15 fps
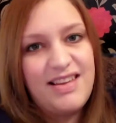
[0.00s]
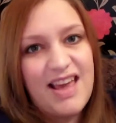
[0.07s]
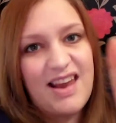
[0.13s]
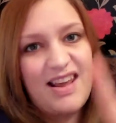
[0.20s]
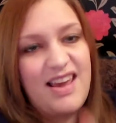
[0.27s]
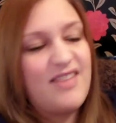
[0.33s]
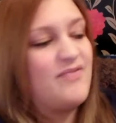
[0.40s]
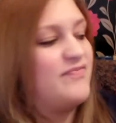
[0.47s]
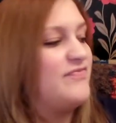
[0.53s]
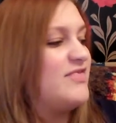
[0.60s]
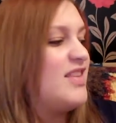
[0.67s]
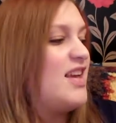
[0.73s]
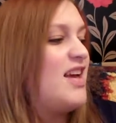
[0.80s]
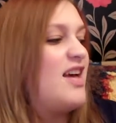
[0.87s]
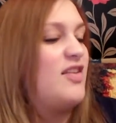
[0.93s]
get it,
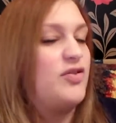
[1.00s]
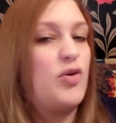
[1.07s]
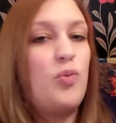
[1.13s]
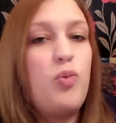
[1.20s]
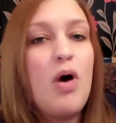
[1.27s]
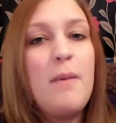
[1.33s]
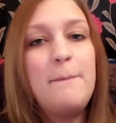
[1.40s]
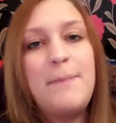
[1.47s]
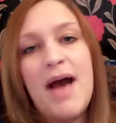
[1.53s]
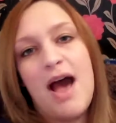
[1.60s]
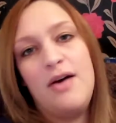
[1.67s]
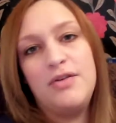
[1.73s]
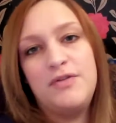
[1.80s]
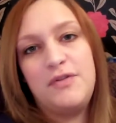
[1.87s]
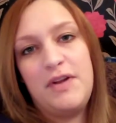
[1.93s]
the one pound